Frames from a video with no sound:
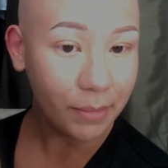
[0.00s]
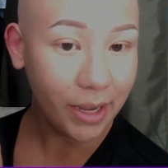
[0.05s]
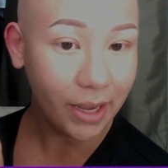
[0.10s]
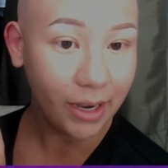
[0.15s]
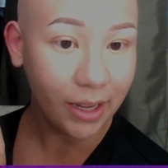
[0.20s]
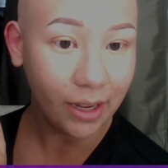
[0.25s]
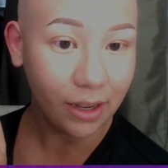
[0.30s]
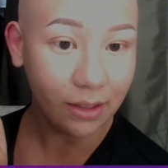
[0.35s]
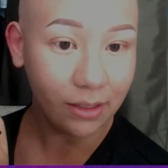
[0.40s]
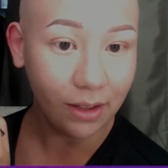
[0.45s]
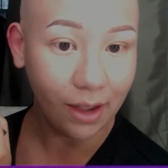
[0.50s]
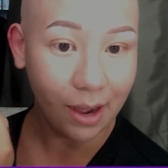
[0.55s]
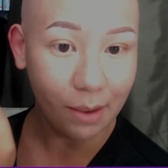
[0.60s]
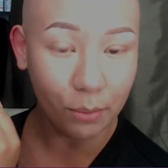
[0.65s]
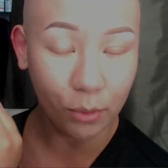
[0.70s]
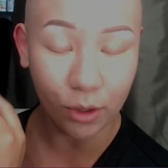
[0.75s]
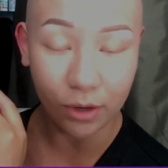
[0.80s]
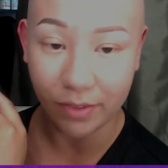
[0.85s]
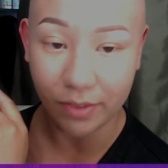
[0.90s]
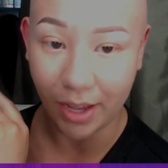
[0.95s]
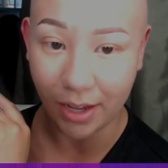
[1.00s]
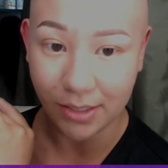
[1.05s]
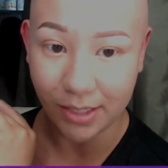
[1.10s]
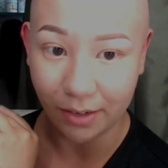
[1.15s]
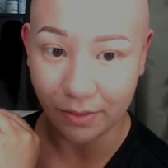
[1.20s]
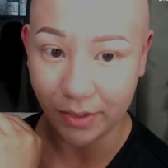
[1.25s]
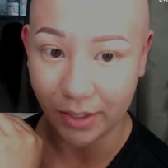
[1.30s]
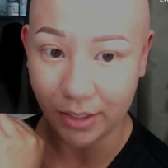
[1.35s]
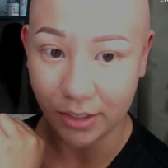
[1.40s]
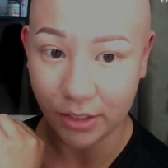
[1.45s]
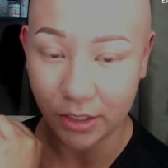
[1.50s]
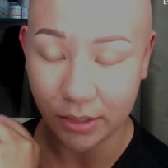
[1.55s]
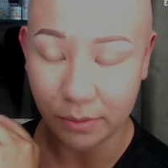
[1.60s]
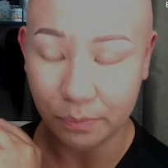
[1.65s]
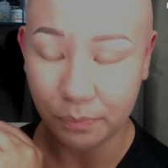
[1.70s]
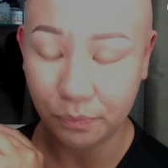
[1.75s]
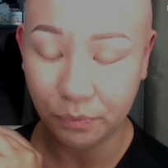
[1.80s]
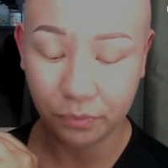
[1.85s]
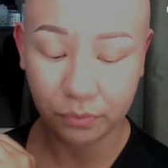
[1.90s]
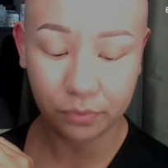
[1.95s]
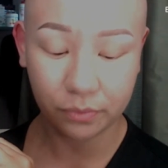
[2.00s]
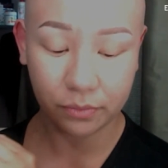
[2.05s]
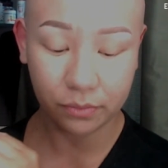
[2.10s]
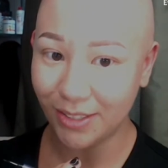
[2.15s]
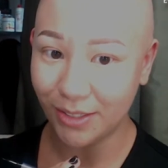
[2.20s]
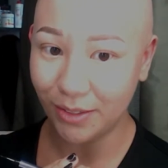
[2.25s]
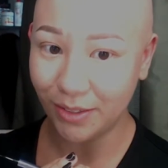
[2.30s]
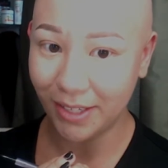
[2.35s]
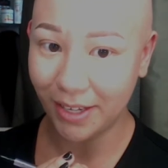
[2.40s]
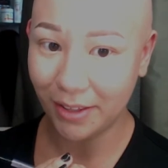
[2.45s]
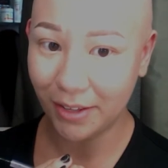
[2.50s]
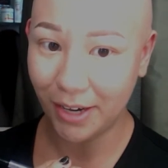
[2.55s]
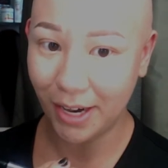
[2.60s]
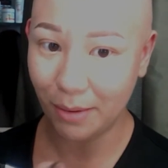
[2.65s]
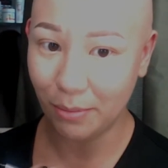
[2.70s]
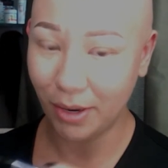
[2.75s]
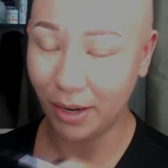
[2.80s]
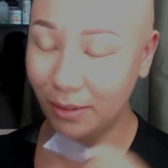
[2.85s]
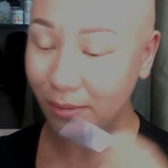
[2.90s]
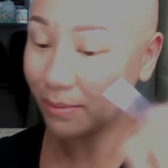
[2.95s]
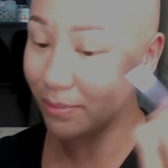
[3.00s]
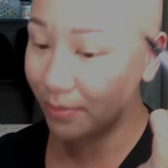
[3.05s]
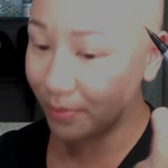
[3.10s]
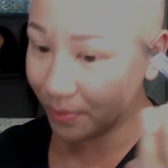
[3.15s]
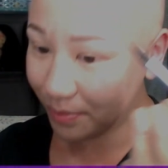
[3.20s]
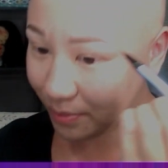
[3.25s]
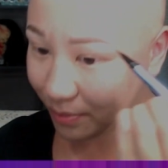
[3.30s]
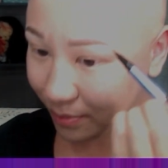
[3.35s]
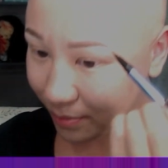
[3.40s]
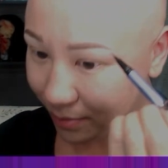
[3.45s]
I'm getting a lot more of that definition. So let's do the other eyebrow.